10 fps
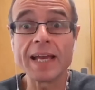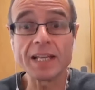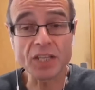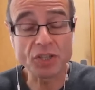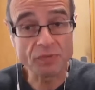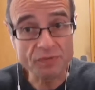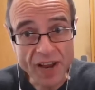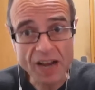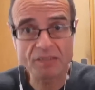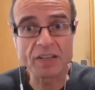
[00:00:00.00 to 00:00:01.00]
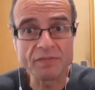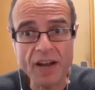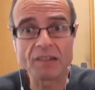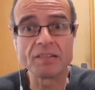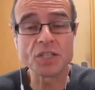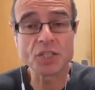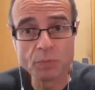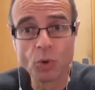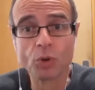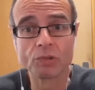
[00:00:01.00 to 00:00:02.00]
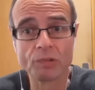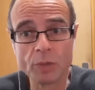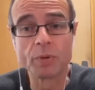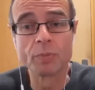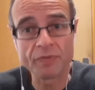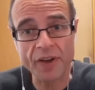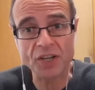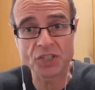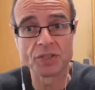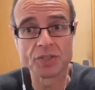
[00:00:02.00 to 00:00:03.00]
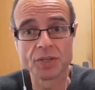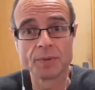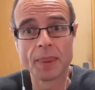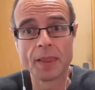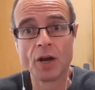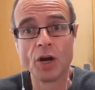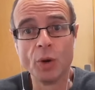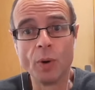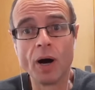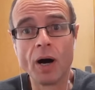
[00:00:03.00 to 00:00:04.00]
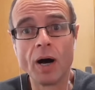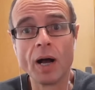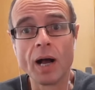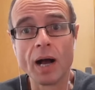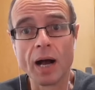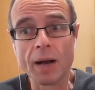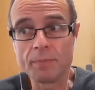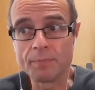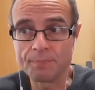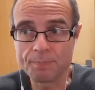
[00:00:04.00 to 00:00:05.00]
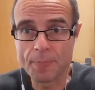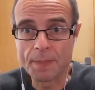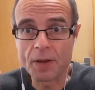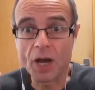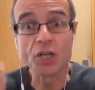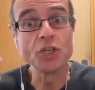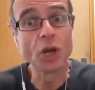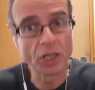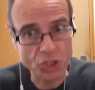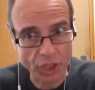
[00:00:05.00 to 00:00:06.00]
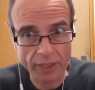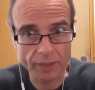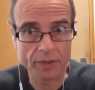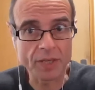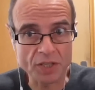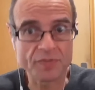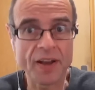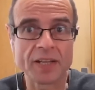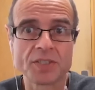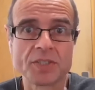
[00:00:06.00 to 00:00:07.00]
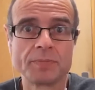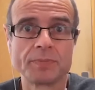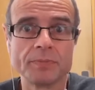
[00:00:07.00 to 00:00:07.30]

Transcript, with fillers: it's a very, very small group of professionals who are acknowledging these facts.